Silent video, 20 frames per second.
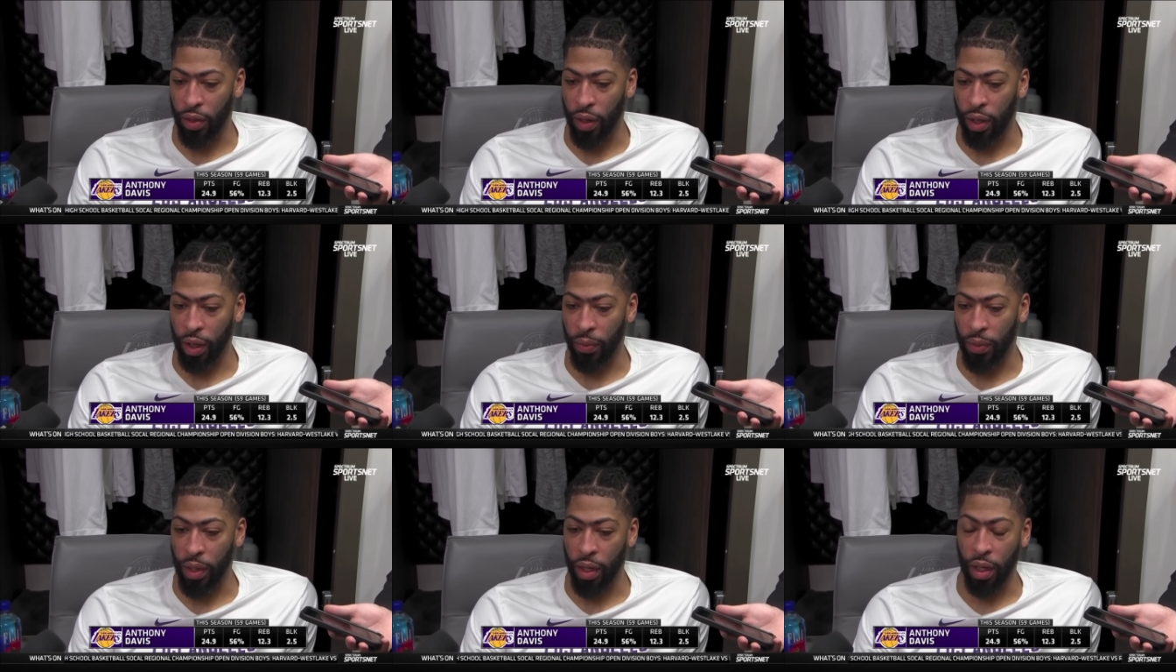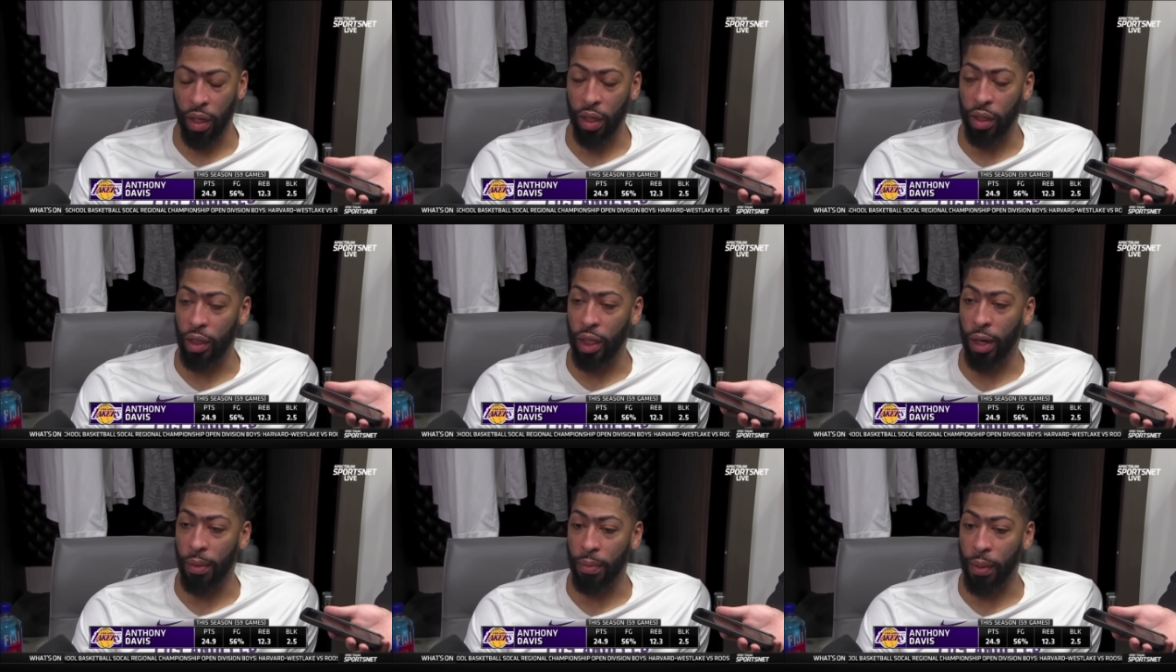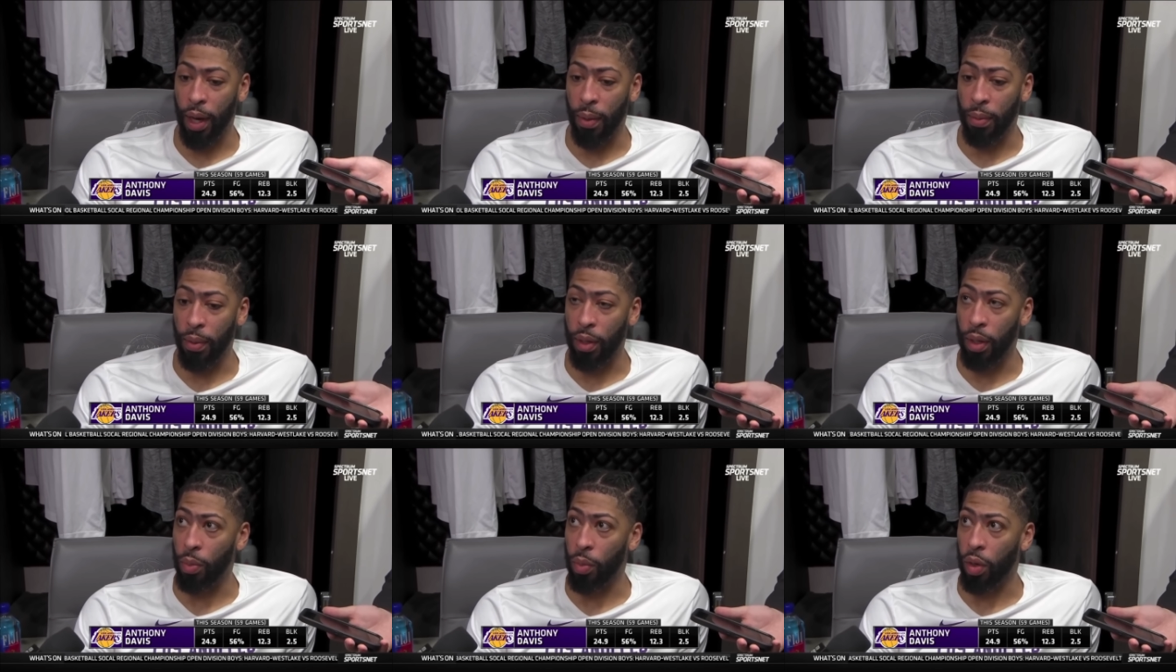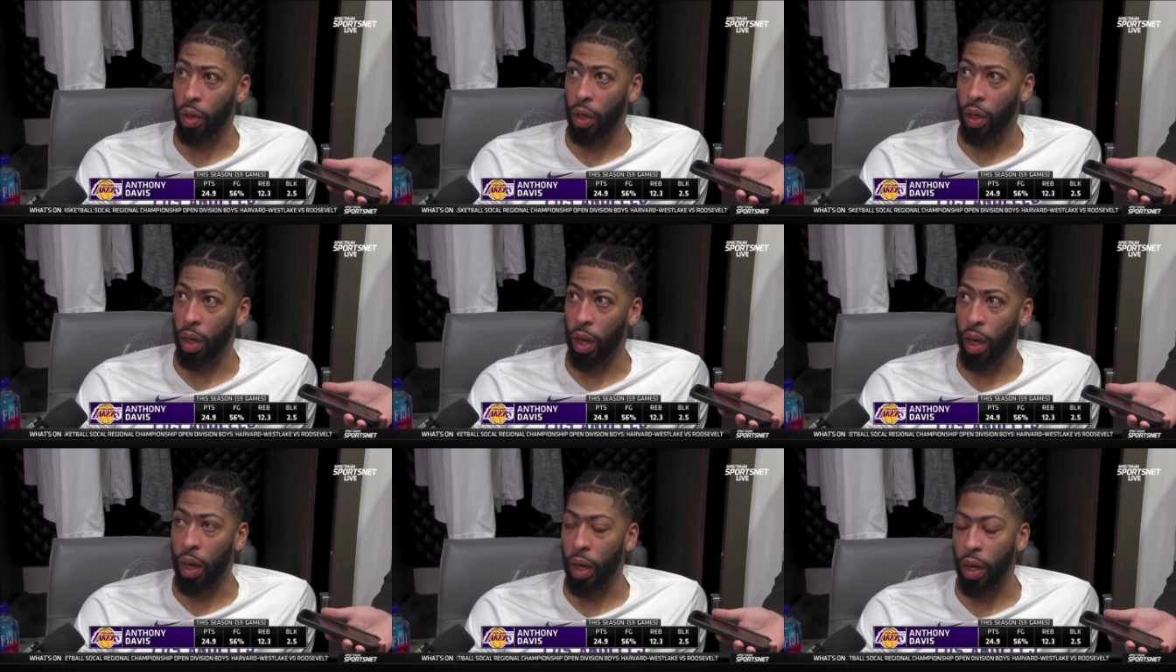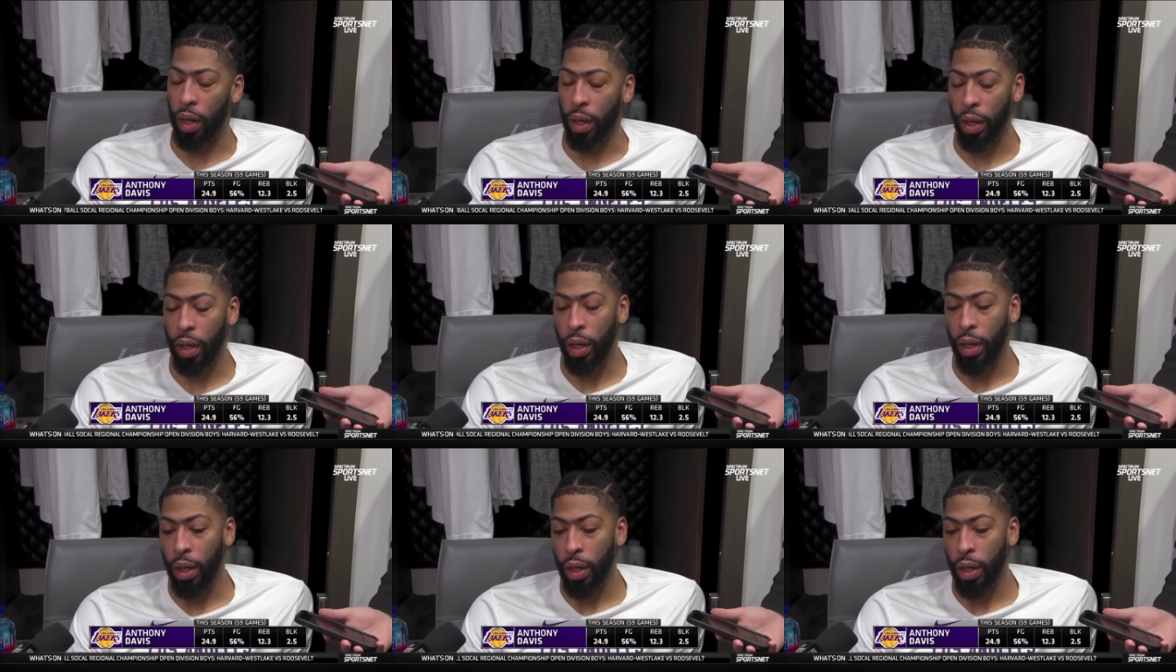So I think we did a good job of not putting him on the line.